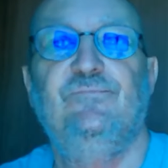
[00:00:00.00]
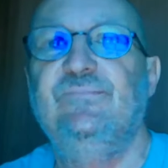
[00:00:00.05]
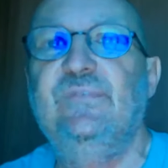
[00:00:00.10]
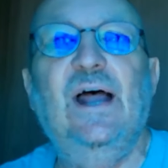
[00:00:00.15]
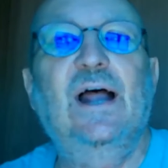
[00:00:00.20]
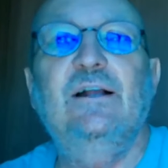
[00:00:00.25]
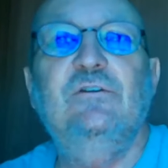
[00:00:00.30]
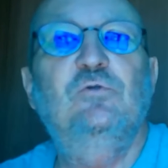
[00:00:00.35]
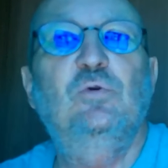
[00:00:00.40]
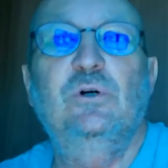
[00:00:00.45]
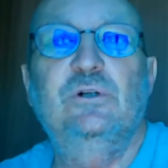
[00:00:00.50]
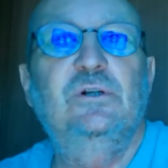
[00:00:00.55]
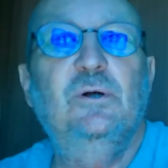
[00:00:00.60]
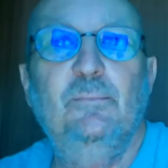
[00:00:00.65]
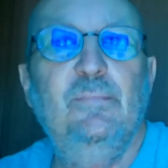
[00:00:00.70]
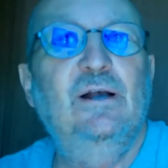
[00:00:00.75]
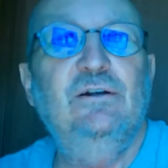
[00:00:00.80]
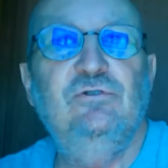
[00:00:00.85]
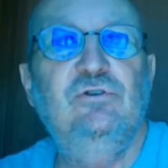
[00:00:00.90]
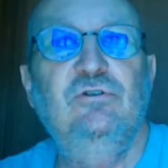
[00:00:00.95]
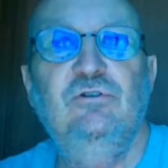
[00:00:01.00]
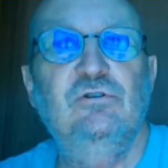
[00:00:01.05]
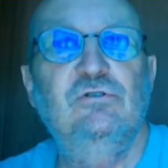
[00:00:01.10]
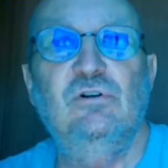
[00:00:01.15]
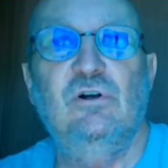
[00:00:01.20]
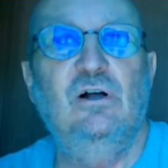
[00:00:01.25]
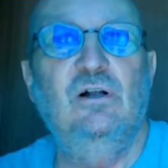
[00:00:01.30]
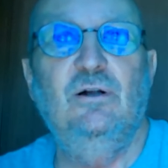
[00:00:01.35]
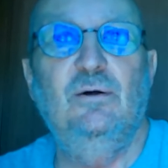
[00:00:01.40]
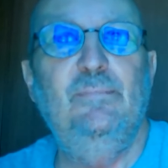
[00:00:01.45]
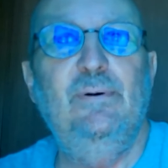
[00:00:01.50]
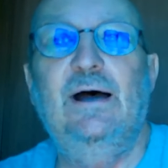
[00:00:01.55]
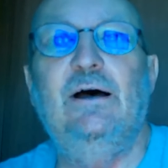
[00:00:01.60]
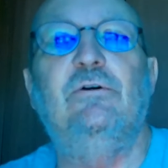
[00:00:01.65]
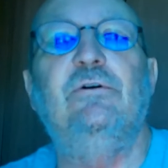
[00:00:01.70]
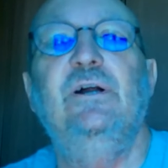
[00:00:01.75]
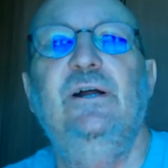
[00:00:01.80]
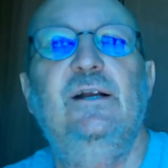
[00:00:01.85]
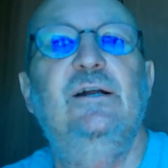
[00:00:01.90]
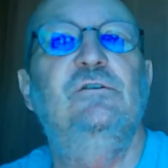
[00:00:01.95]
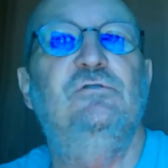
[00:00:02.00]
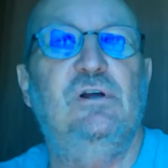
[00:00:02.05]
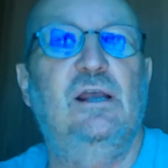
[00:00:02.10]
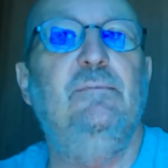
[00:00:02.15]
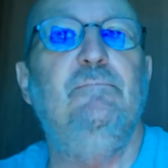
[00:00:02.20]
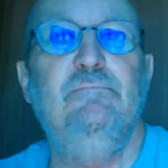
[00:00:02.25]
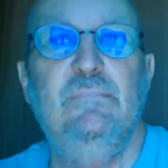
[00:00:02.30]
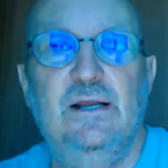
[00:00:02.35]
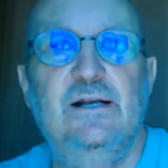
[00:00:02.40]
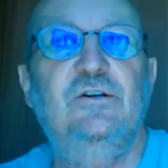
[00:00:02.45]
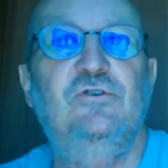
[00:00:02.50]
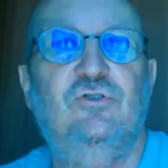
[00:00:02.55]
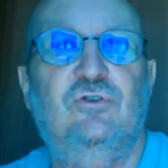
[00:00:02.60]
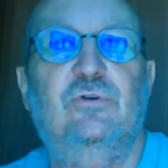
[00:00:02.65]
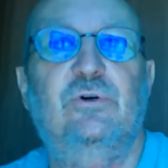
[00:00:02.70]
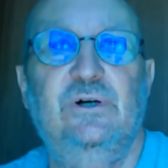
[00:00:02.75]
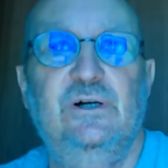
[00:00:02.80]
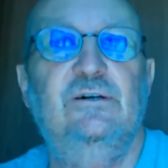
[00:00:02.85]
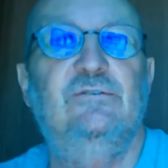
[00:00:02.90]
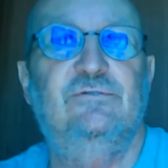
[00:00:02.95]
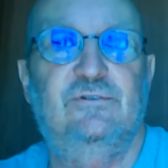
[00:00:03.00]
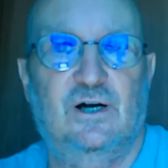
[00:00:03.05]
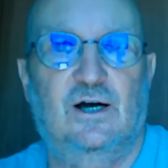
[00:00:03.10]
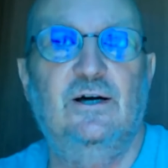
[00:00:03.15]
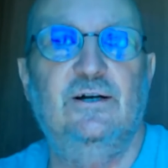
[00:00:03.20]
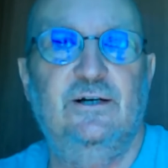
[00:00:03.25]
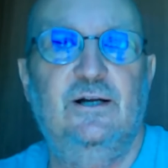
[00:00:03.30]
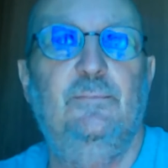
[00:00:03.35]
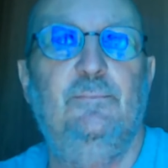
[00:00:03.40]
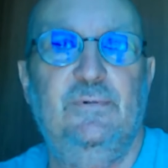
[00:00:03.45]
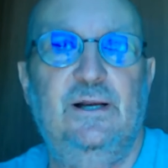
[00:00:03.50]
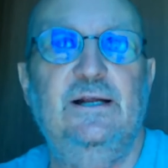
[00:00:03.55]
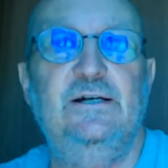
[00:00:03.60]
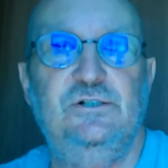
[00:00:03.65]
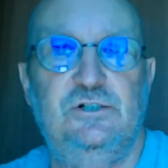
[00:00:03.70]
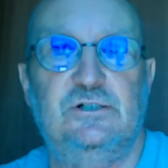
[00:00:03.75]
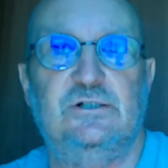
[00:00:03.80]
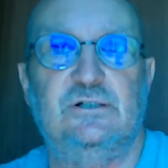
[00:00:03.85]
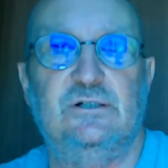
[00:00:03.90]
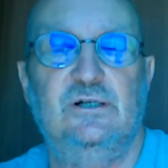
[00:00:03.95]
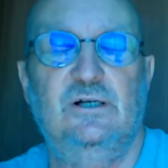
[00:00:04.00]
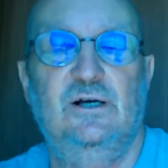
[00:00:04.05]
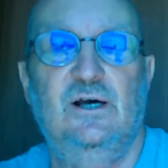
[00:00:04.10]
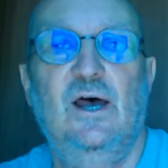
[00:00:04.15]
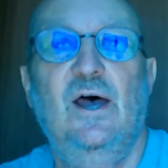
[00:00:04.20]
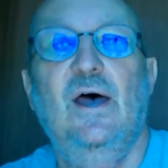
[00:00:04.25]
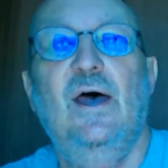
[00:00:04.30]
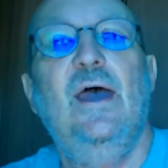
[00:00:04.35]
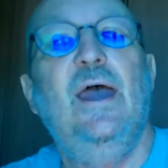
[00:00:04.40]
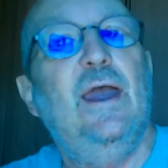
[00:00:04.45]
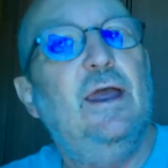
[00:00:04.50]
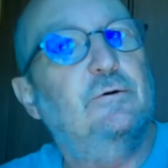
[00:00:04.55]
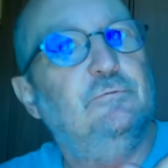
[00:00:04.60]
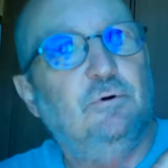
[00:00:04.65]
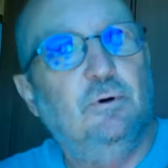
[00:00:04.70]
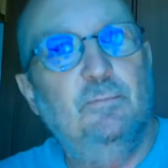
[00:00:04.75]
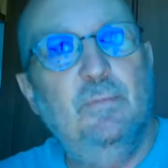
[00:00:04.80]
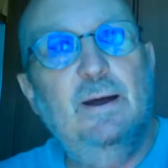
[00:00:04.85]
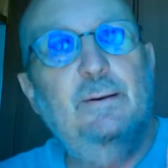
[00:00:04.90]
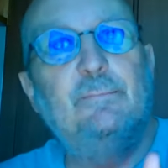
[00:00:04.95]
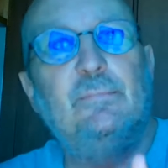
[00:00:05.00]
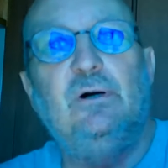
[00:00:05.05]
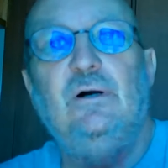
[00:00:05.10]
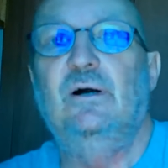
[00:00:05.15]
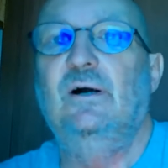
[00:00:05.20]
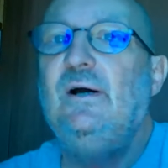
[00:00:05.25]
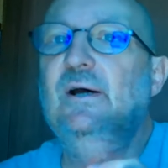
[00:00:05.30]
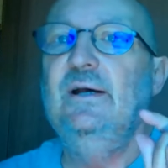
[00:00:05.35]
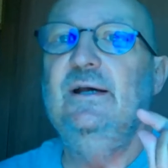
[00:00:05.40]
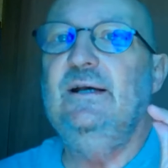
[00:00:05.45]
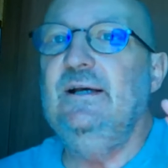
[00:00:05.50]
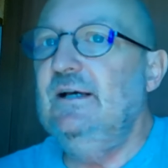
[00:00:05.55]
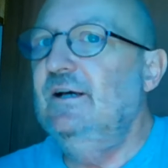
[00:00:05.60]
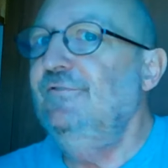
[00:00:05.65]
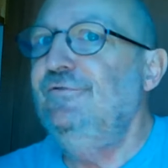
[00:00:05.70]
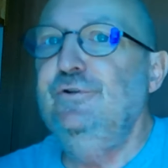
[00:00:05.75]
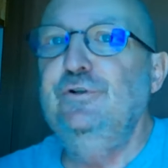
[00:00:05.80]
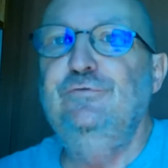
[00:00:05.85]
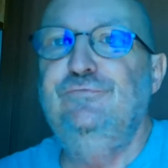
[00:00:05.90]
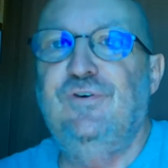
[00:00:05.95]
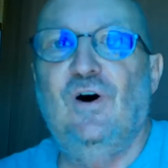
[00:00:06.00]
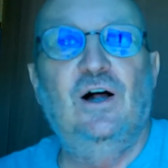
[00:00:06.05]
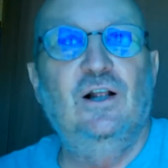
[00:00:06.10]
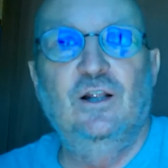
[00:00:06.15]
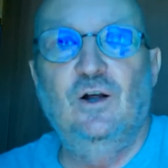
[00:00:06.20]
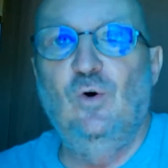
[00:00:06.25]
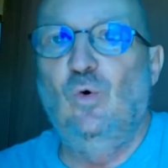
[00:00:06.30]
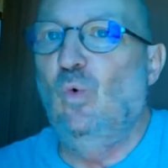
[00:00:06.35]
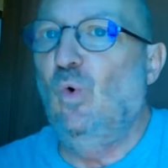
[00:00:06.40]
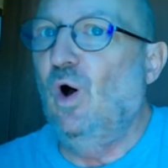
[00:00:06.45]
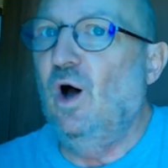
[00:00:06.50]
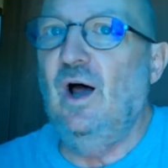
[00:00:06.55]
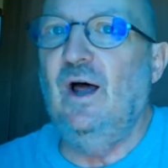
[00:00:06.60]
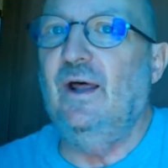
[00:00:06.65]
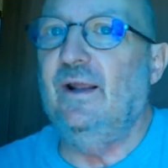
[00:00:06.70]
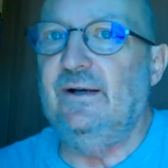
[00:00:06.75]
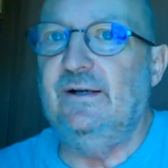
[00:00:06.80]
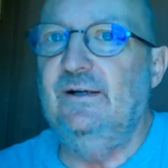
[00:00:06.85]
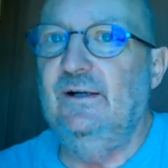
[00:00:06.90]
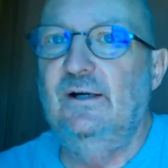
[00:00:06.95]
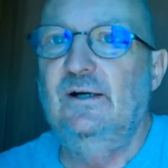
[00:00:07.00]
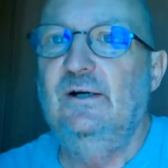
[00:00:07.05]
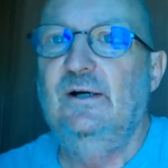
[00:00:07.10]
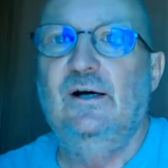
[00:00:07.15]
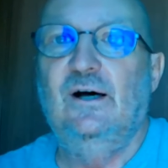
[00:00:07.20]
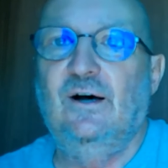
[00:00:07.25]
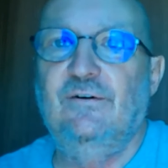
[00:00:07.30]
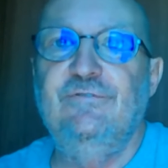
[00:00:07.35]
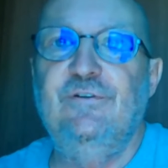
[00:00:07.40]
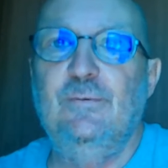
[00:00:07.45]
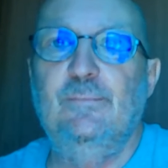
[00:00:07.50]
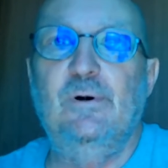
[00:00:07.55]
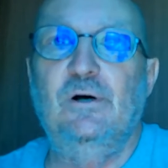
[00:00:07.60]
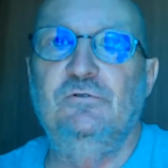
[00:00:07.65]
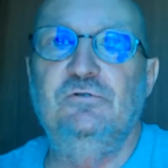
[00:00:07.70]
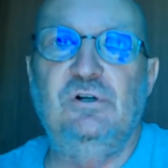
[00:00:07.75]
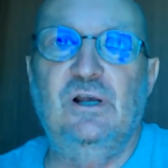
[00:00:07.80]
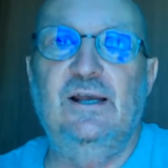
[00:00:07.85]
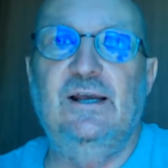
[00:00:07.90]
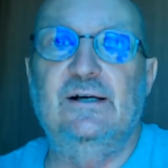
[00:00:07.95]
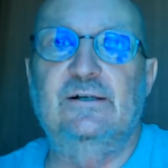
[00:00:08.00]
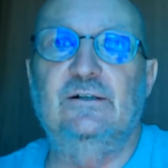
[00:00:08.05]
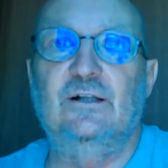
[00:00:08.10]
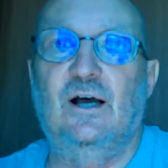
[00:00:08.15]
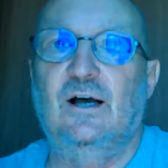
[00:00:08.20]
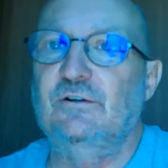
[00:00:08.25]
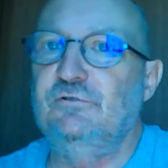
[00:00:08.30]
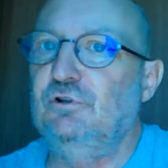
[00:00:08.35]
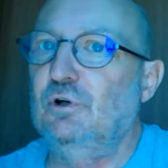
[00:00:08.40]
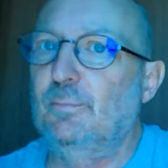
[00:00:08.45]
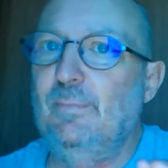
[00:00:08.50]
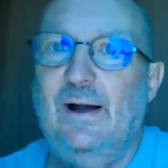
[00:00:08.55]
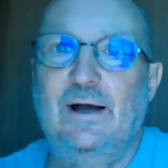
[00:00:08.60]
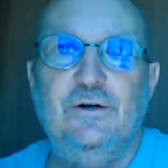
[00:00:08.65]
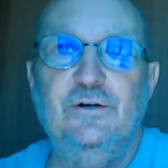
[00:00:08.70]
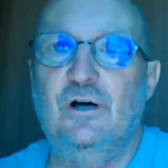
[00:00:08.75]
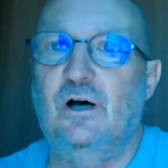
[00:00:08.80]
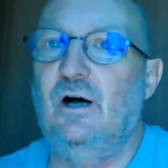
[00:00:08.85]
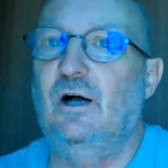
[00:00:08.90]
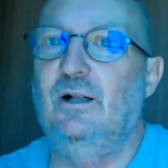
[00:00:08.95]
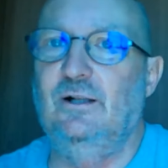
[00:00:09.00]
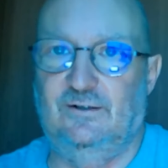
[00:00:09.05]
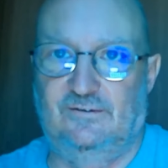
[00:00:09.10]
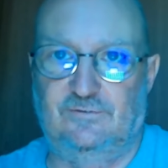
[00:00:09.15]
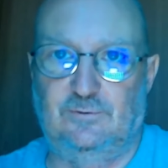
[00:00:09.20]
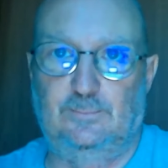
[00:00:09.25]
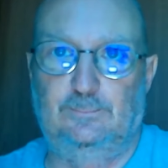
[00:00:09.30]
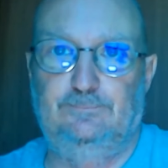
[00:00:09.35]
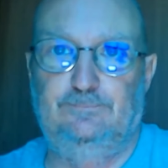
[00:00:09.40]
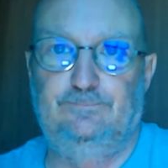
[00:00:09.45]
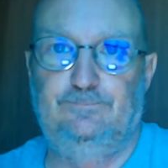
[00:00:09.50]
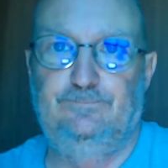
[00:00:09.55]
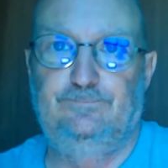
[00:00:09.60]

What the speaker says: That's what the message is all about. It is a ministry of condemnation. And remember, if you follow one of the Mosaic Laws, you're bound to all of them.